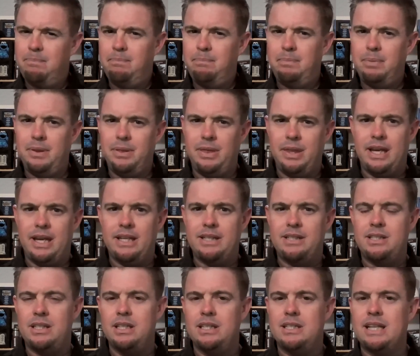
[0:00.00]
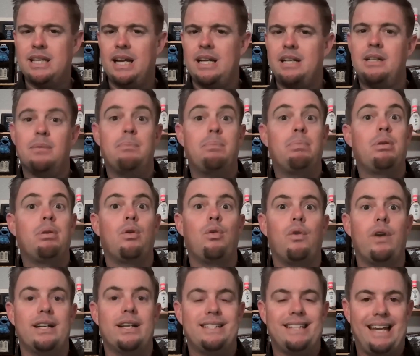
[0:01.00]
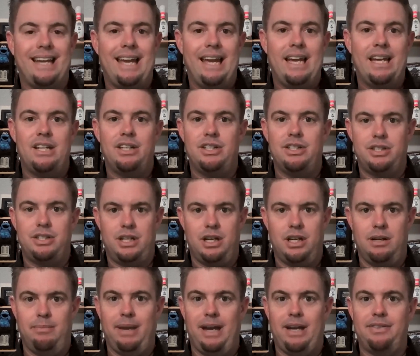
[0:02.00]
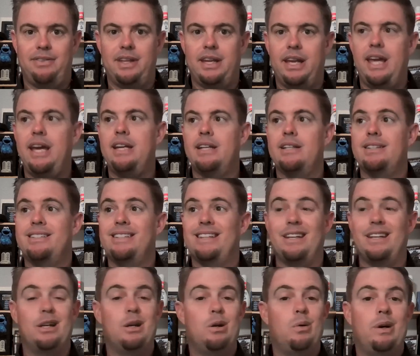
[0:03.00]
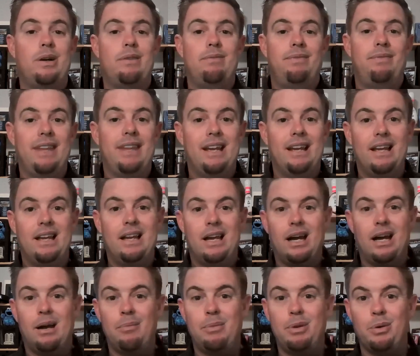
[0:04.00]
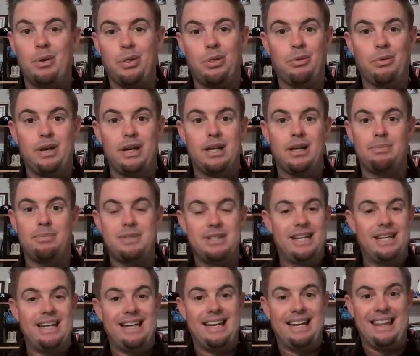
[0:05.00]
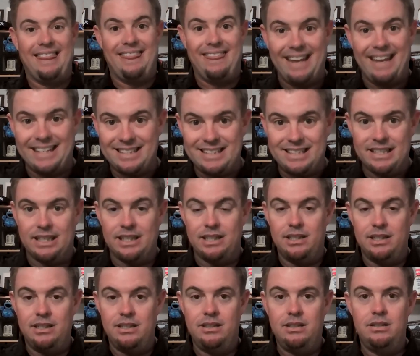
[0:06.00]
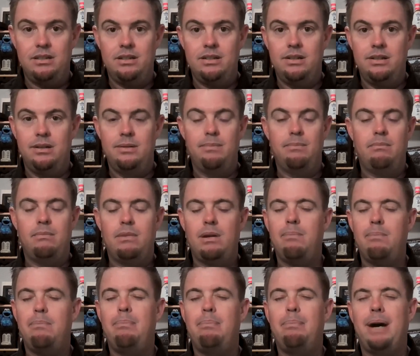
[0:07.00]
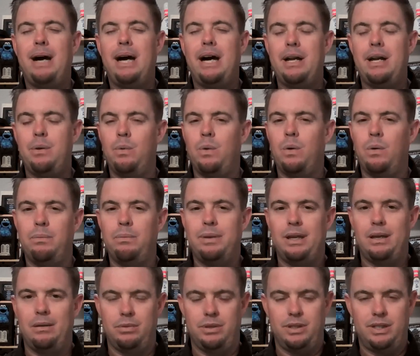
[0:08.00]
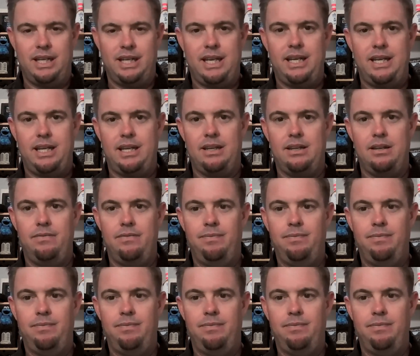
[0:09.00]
But it's got to progress. I can't just come out the gate and say, you know what, I'm doing 3 cups a day and that's it. My body won't be able to take it.